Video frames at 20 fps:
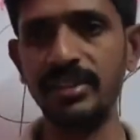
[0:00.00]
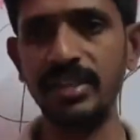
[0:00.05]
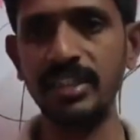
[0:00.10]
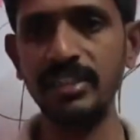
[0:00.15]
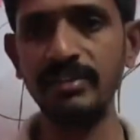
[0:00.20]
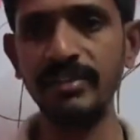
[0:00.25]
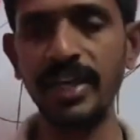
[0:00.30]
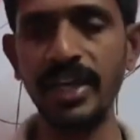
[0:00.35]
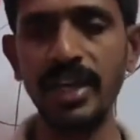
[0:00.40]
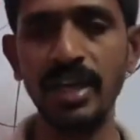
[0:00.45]

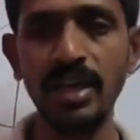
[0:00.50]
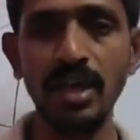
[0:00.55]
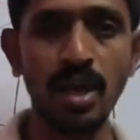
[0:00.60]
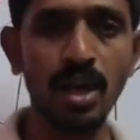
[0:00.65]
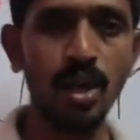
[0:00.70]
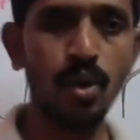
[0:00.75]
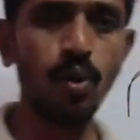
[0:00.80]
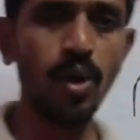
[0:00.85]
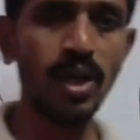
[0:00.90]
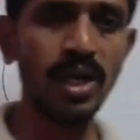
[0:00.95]
That's why
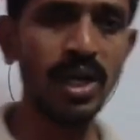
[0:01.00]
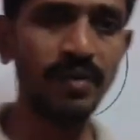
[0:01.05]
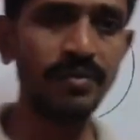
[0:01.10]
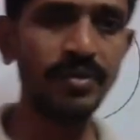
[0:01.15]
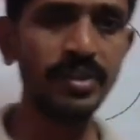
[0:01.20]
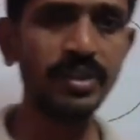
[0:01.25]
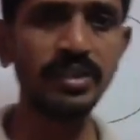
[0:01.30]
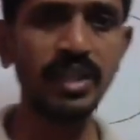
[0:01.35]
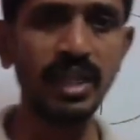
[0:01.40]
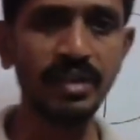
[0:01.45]
one of
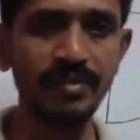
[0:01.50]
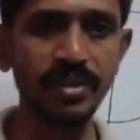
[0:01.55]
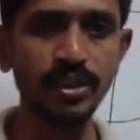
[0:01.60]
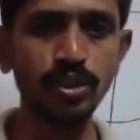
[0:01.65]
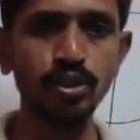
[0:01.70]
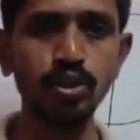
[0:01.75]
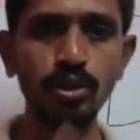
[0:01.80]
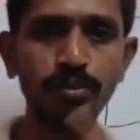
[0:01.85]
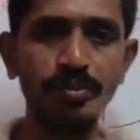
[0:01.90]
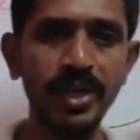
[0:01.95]
the
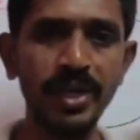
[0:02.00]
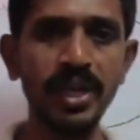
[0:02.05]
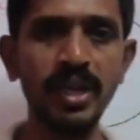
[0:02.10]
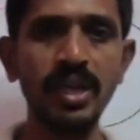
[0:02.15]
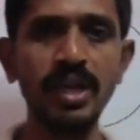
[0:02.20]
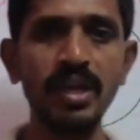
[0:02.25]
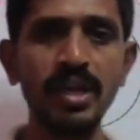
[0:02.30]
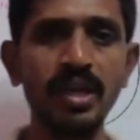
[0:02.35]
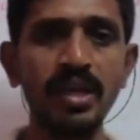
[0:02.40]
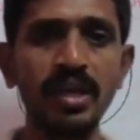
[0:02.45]
surface should
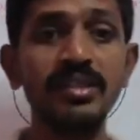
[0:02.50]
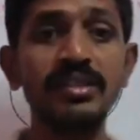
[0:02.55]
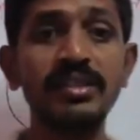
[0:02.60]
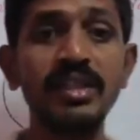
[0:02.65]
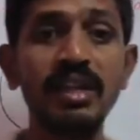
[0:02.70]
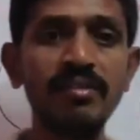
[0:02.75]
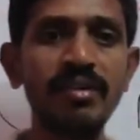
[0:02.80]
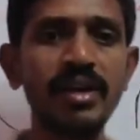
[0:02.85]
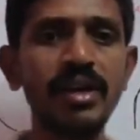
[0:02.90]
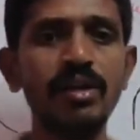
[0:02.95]
be
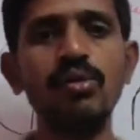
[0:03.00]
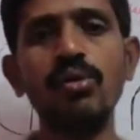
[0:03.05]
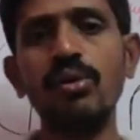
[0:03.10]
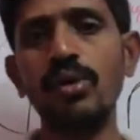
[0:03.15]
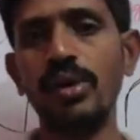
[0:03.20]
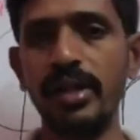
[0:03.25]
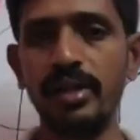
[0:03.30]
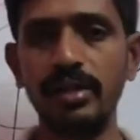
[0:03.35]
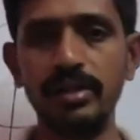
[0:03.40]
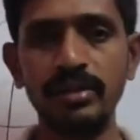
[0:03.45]
silver
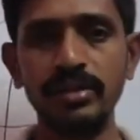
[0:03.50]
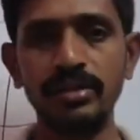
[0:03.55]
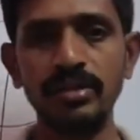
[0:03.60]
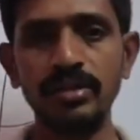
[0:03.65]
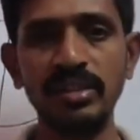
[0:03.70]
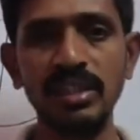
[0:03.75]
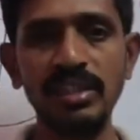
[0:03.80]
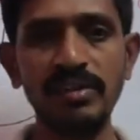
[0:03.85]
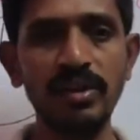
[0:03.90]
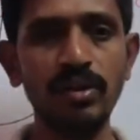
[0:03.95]
coated. So
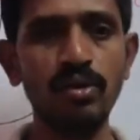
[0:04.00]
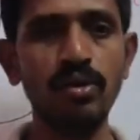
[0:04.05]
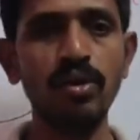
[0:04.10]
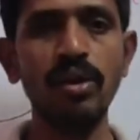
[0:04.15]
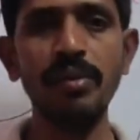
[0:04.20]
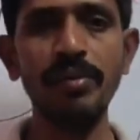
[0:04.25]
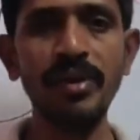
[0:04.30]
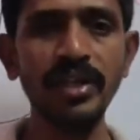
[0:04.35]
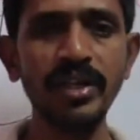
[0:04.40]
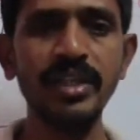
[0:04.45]
silver
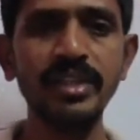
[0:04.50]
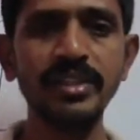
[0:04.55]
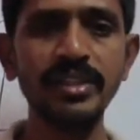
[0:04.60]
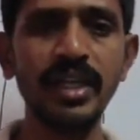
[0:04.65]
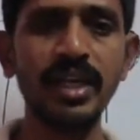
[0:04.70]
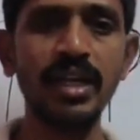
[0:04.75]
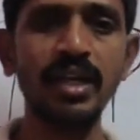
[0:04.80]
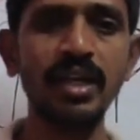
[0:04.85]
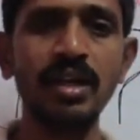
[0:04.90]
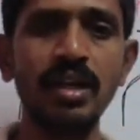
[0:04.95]
coat means it is
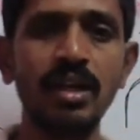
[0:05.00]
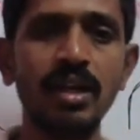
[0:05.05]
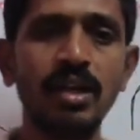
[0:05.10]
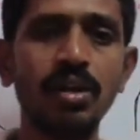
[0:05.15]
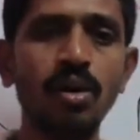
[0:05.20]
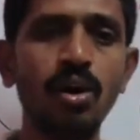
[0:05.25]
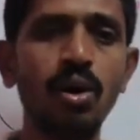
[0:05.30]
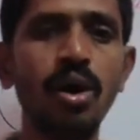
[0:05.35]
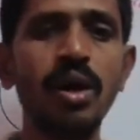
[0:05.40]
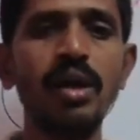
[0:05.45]
a
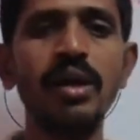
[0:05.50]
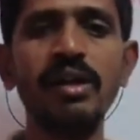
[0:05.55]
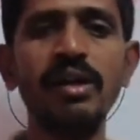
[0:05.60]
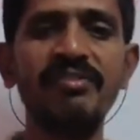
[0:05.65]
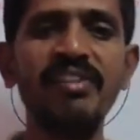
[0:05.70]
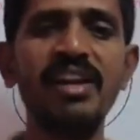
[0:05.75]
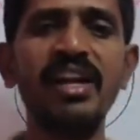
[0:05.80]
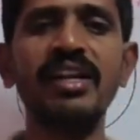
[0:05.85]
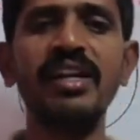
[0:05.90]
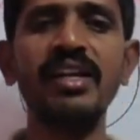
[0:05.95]

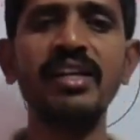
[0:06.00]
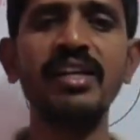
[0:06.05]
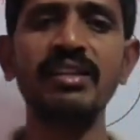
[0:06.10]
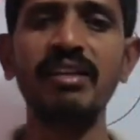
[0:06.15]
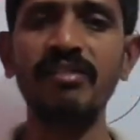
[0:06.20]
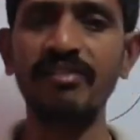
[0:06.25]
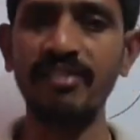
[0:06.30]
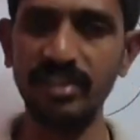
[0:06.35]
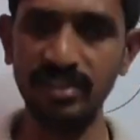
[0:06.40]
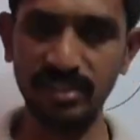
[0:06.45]
non-reflecting
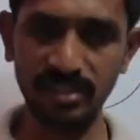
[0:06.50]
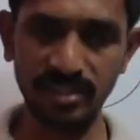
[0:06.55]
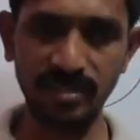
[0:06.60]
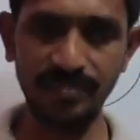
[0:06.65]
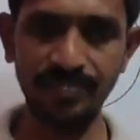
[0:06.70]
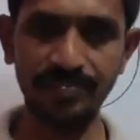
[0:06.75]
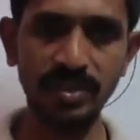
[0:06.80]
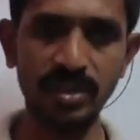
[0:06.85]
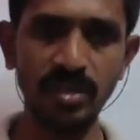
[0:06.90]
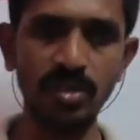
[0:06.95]

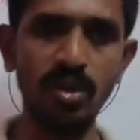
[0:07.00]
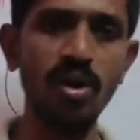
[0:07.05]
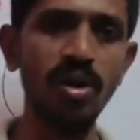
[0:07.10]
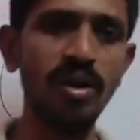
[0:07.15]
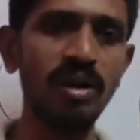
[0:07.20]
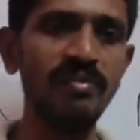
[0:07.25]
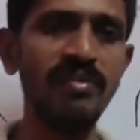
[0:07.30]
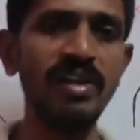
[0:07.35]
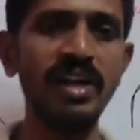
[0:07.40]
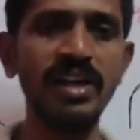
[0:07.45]
surface.
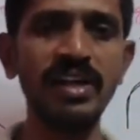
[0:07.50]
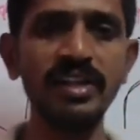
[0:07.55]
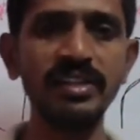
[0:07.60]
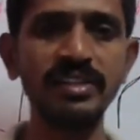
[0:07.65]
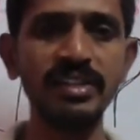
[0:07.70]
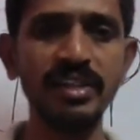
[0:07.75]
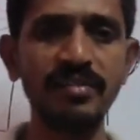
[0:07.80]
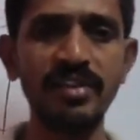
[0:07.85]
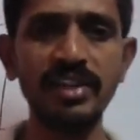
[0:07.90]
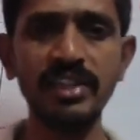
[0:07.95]
Non-reflecting
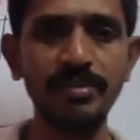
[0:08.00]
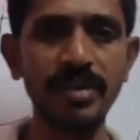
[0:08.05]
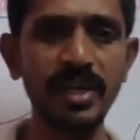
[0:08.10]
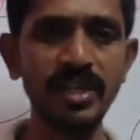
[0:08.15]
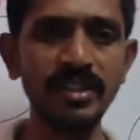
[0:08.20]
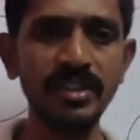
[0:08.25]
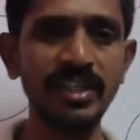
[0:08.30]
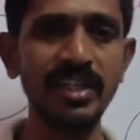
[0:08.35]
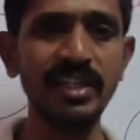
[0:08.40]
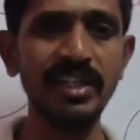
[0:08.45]
surface
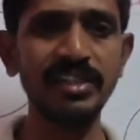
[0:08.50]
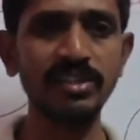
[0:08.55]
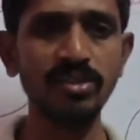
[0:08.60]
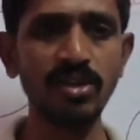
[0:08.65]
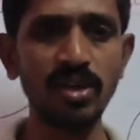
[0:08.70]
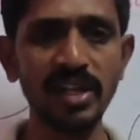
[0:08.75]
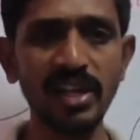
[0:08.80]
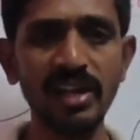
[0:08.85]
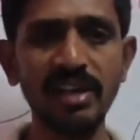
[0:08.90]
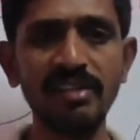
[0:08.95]
means it is
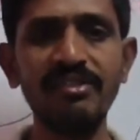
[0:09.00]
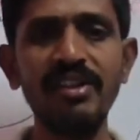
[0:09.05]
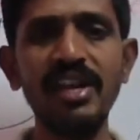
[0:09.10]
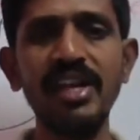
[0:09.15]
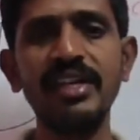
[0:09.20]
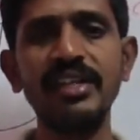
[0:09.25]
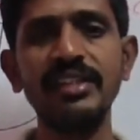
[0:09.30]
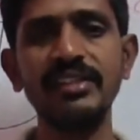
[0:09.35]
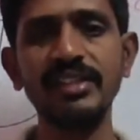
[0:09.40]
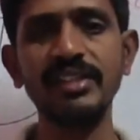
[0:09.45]
not a
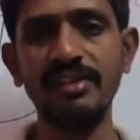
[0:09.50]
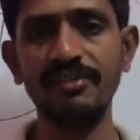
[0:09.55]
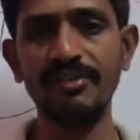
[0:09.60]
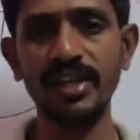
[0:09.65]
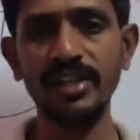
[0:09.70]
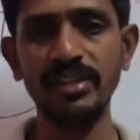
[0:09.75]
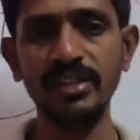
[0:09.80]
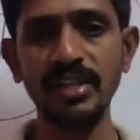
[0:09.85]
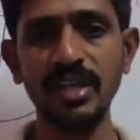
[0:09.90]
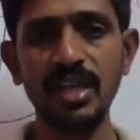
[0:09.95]
reflecting
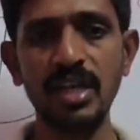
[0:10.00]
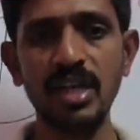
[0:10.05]
surface.